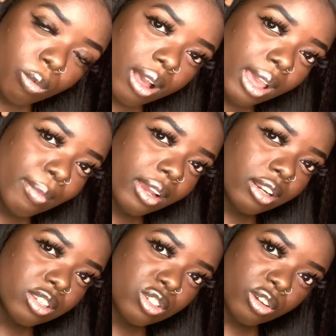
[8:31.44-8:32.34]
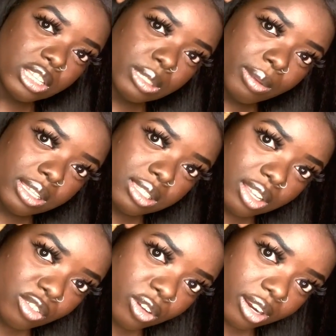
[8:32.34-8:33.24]
Why am I gonna stress
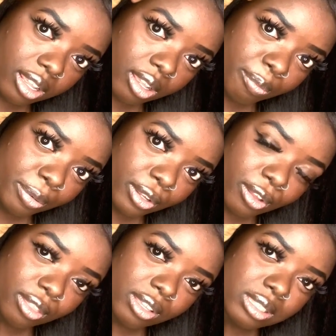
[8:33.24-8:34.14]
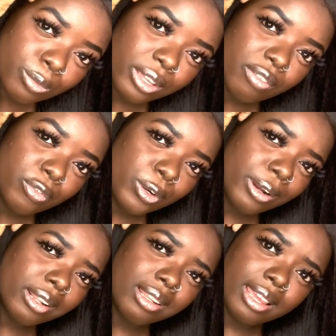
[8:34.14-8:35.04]
myself trying to pull this wig
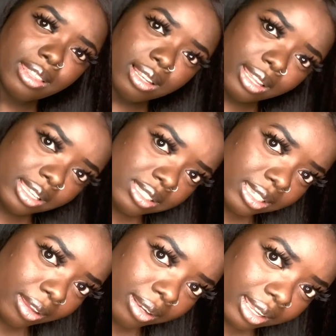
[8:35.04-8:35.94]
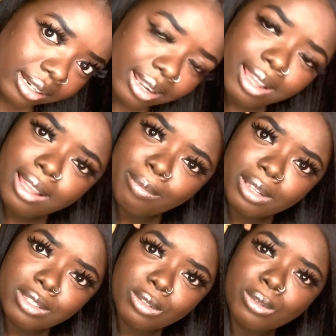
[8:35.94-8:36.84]
forward and lay the lace down? Like, nah, I'm
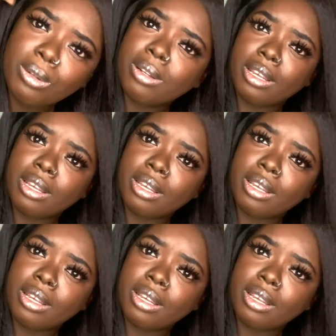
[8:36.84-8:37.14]
not doing all